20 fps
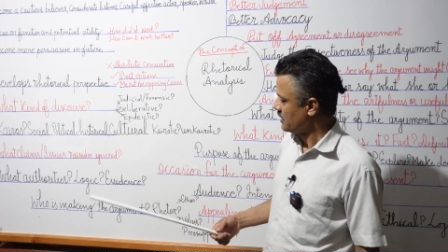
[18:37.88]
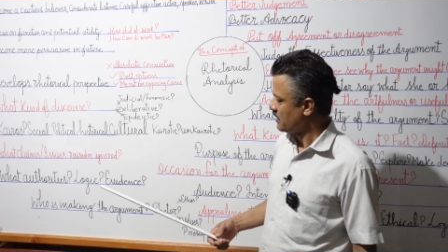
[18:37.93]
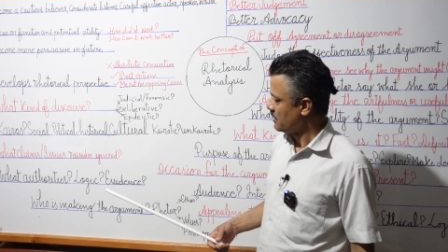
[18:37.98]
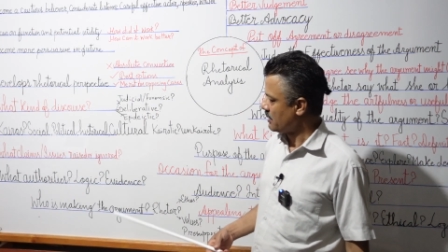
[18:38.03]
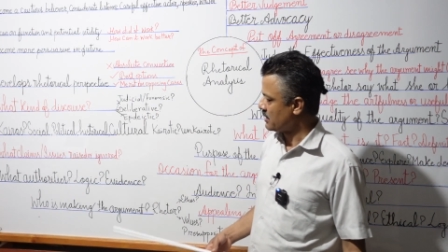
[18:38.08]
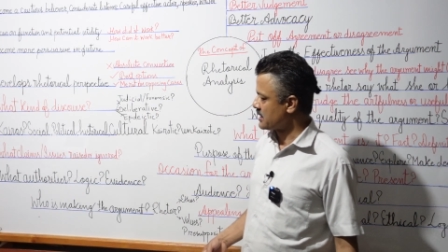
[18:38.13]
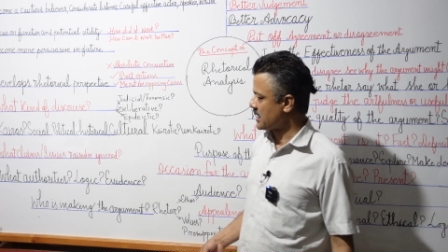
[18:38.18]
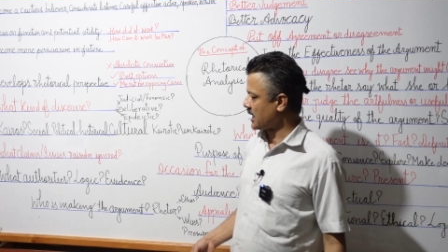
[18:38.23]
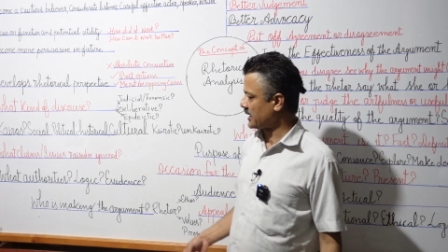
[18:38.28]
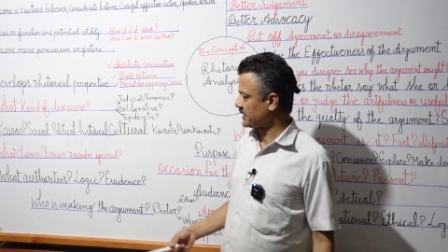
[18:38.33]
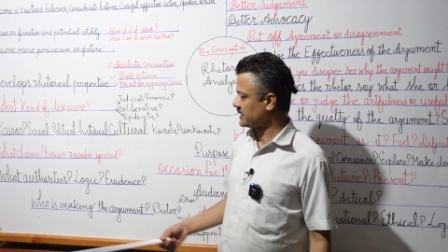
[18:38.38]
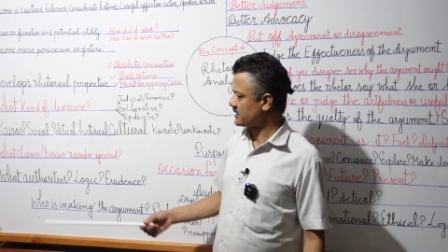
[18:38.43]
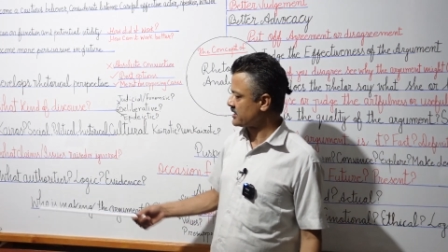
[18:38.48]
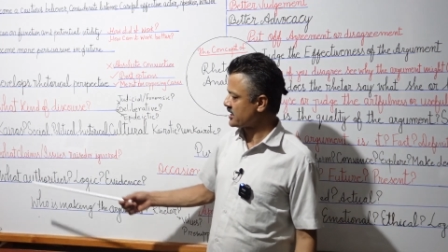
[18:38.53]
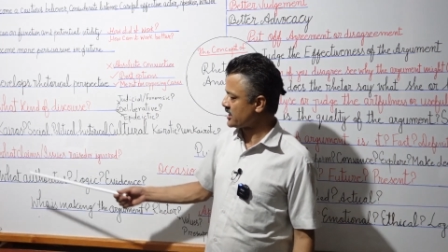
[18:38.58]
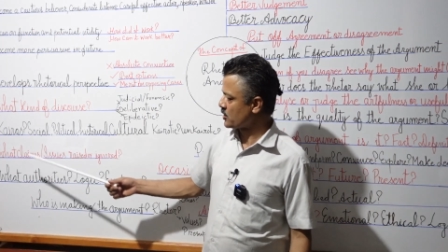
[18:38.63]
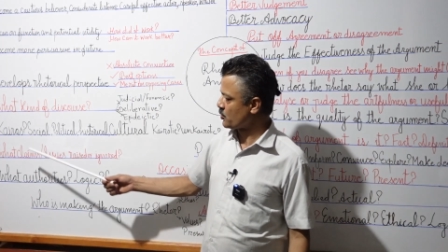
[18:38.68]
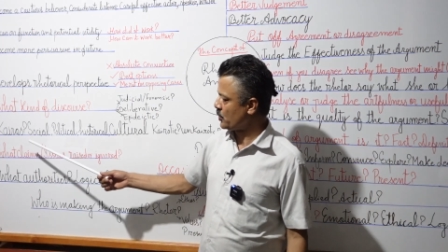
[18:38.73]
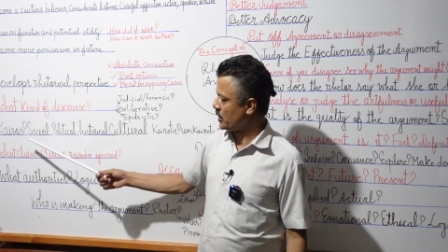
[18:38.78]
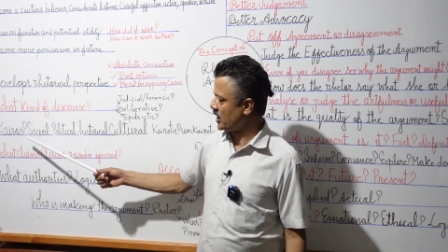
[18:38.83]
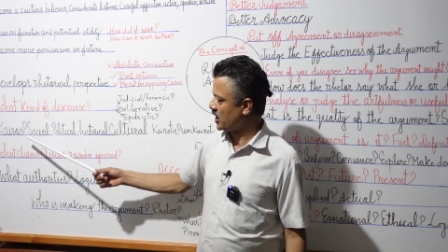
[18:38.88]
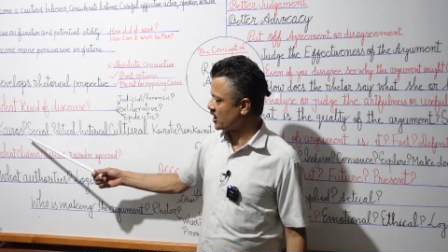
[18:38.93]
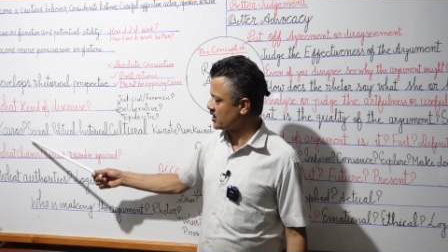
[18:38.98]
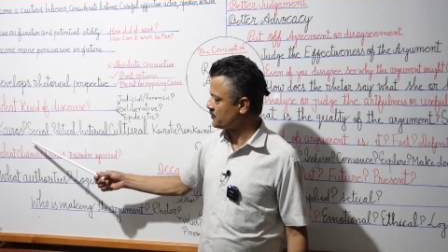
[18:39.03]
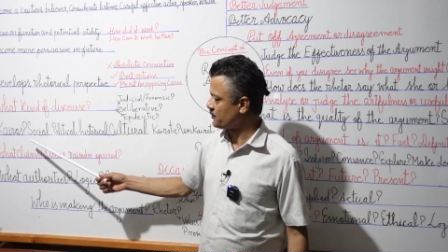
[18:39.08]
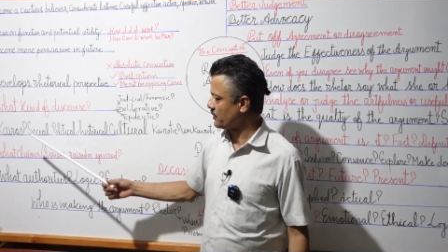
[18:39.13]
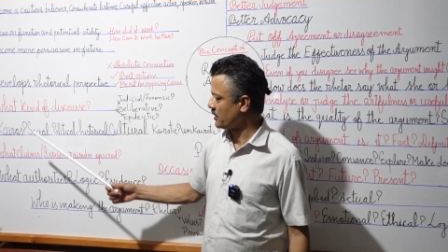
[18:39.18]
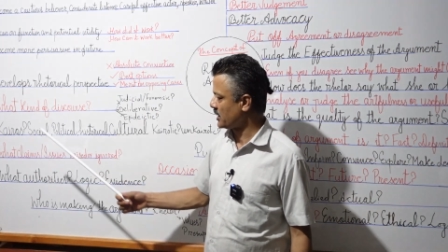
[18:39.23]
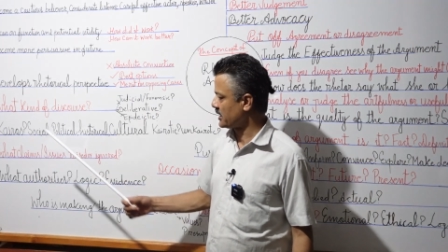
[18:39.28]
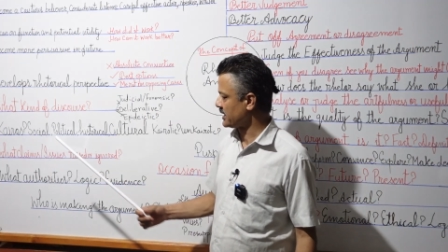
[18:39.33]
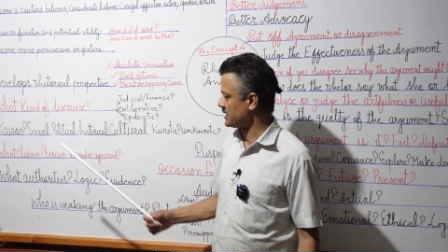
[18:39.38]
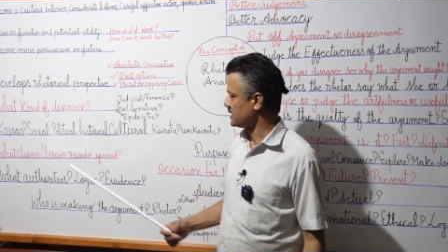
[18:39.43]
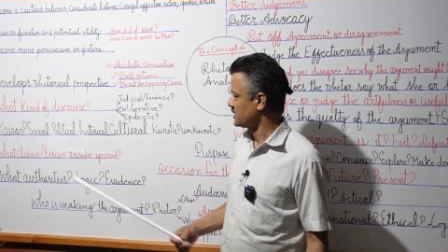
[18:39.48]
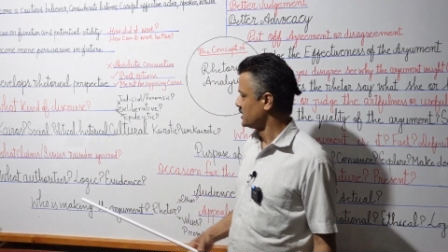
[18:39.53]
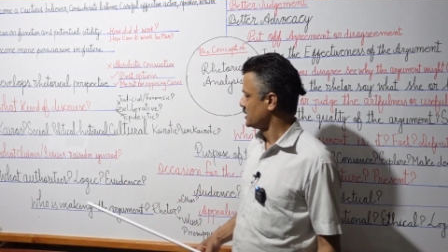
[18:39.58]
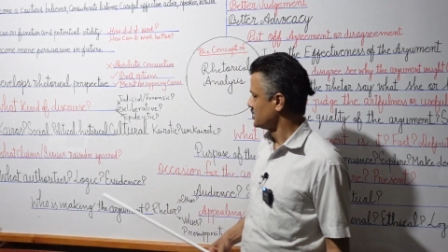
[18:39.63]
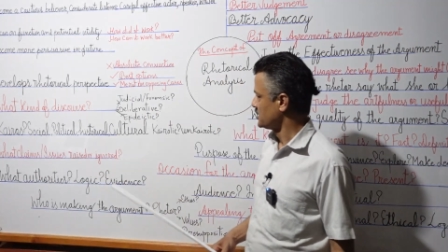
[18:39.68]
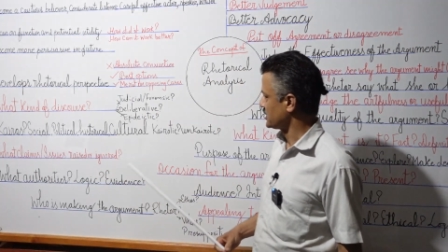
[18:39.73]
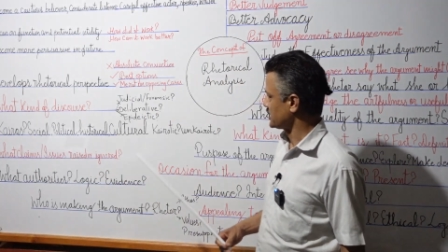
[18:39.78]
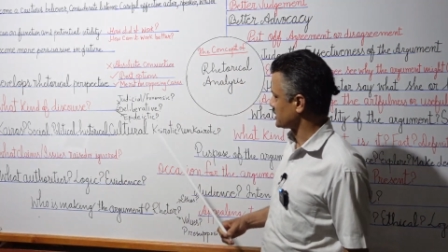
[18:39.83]
Another thing we look for in
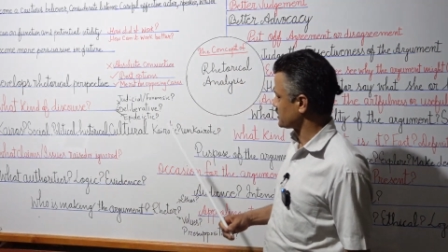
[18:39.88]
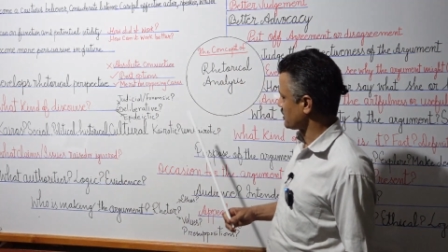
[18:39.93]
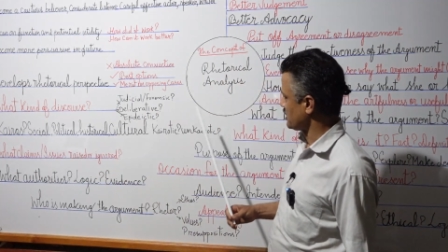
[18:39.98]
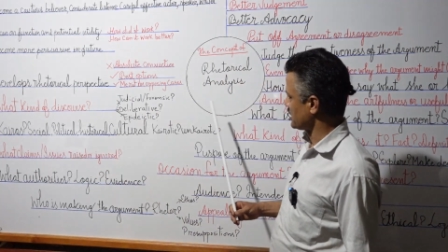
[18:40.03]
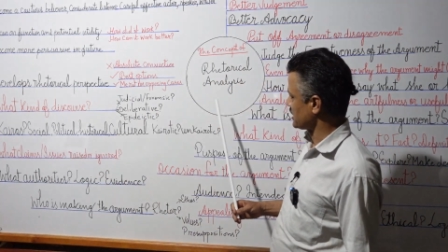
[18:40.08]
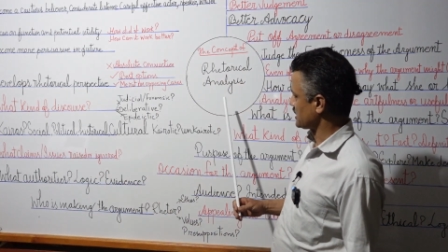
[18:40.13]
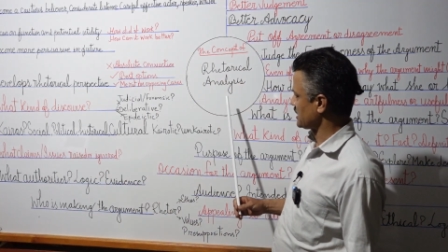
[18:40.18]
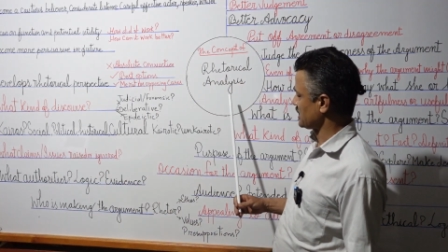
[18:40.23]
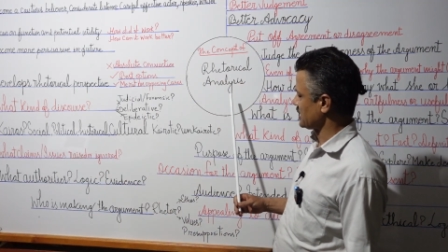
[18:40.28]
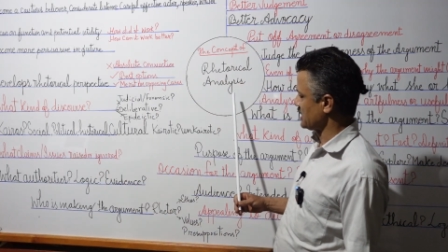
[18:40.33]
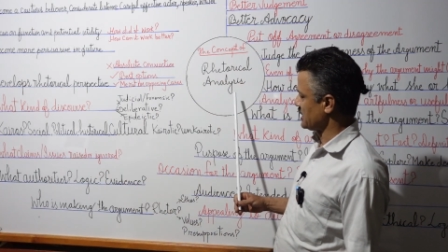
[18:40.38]
rhetorical